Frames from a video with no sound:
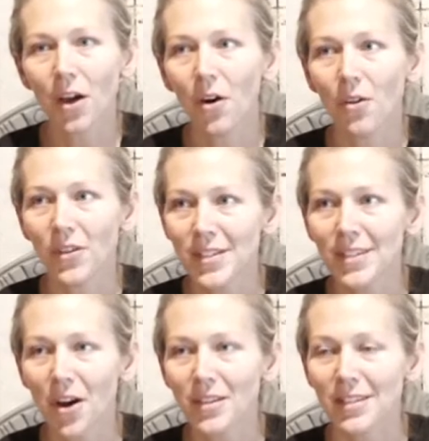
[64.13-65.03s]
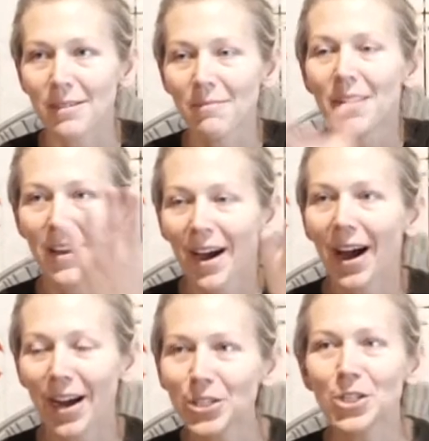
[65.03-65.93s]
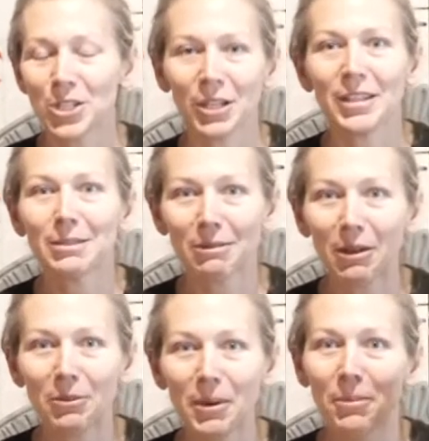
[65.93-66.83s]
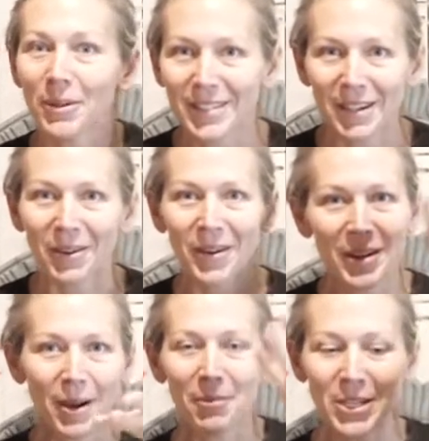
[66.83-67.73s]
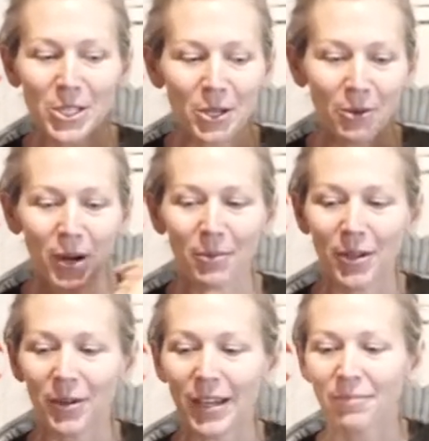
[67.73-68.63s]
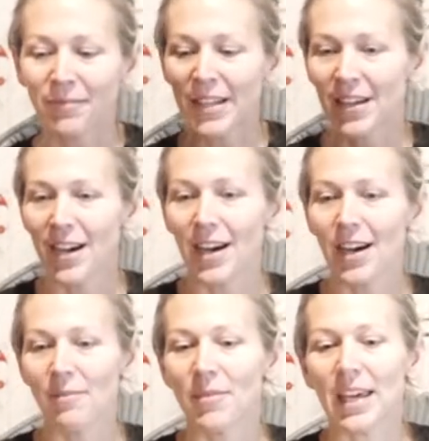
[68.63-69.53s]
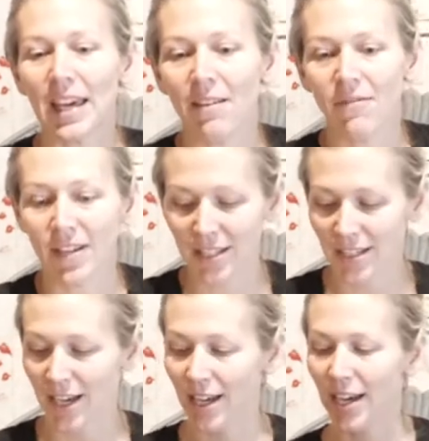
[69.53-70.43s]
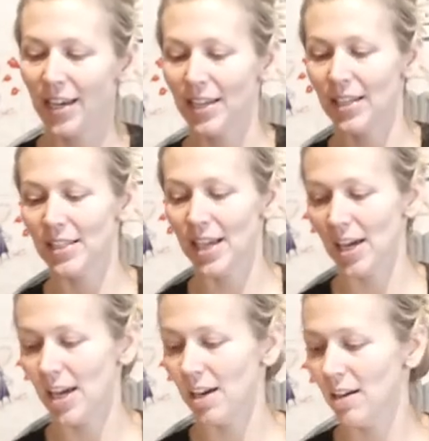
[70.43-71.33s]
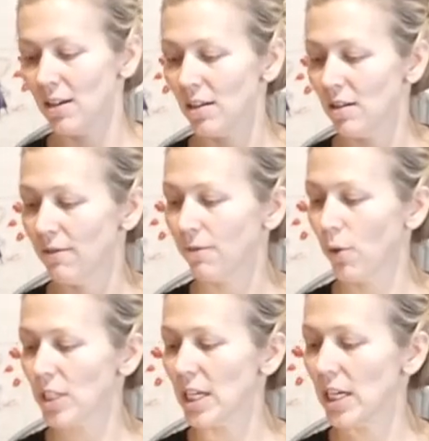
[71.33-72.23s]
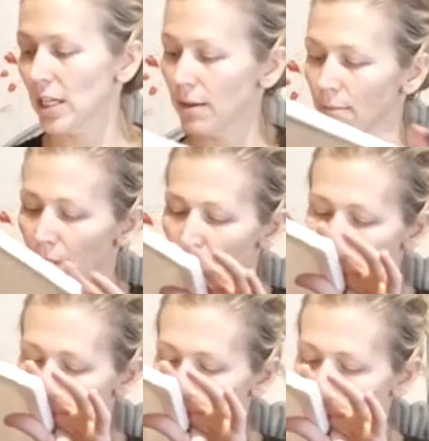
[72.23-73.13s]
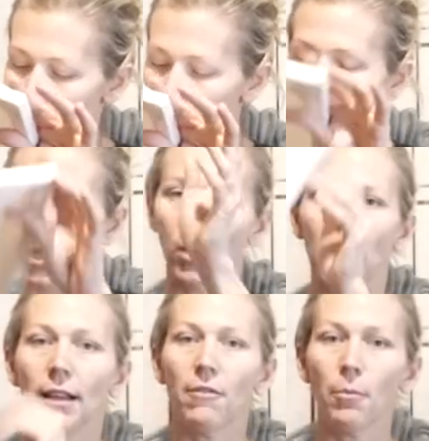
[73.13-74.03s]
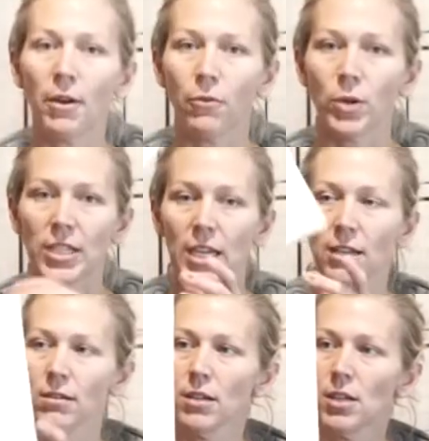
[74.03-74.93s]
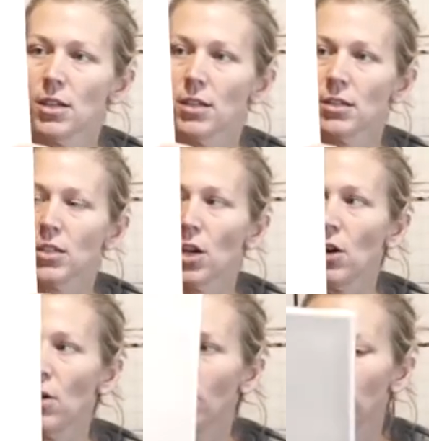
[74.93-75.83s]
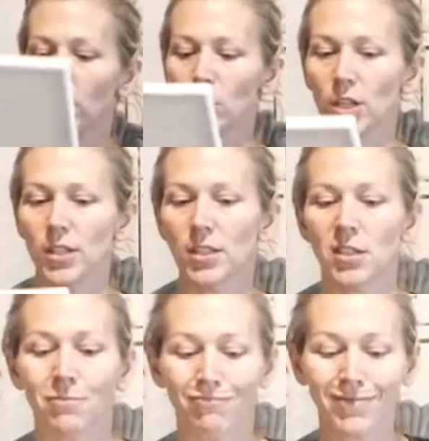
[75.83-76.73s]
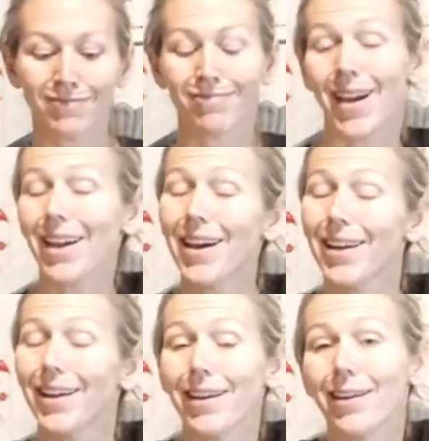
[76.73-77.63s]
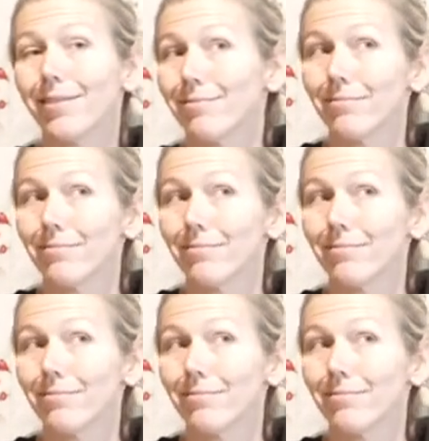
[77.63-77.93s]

like, oh, this is awesome. I should share this with other people. So I'm going to show you what I'm doing. Uh, the canvas I got is a 14 by or 11 by 14. So you just, I got it at